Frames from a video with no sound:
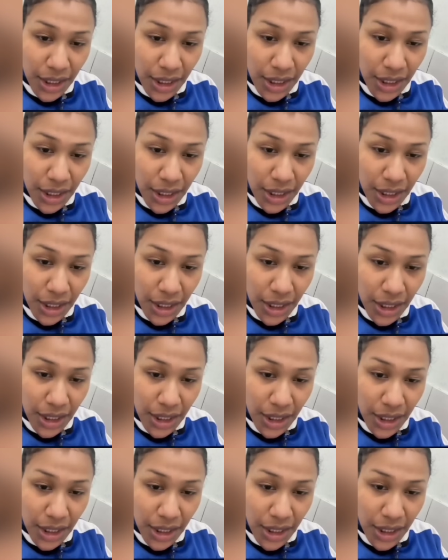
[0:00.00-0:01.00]

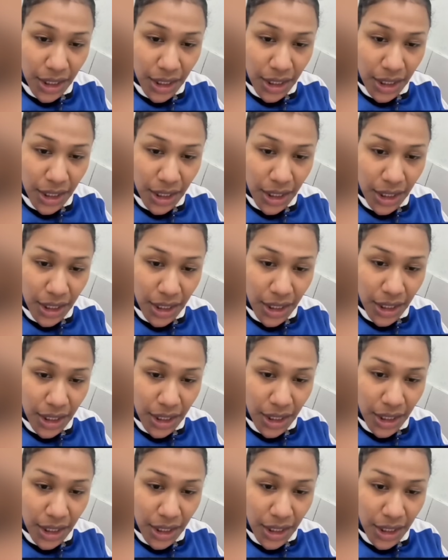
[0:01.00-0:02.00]

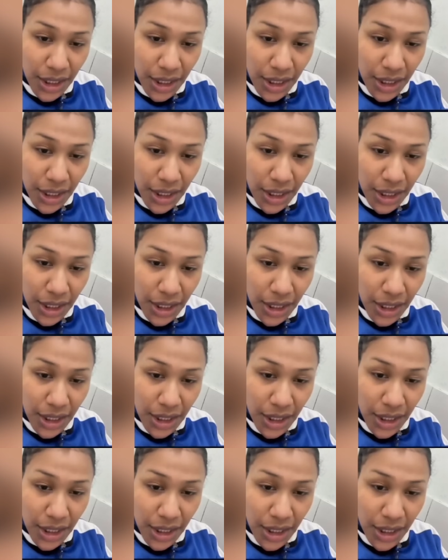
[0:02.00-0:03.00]

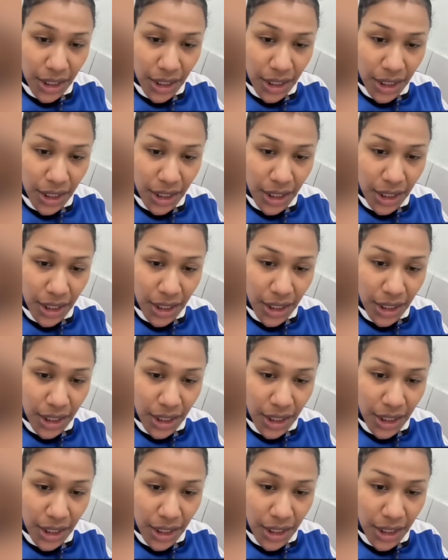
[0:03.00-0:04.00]

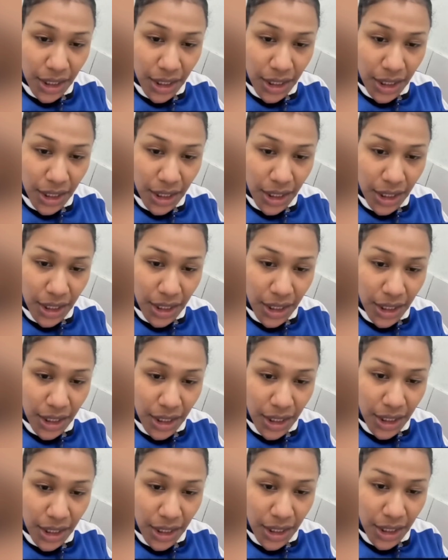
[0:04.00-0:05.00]

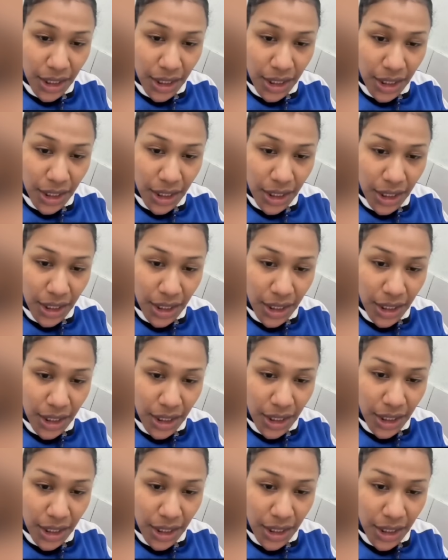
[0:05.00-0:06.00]

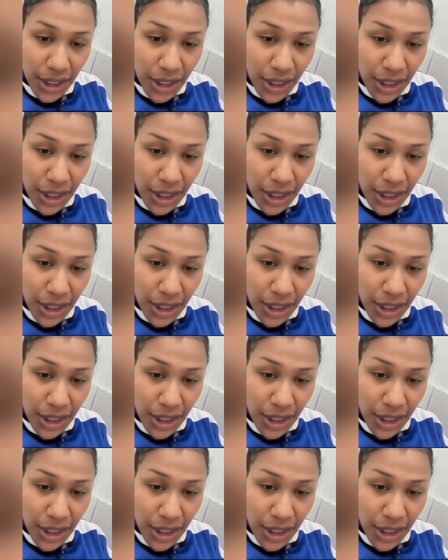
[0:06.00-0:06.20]
The person shown says nothing.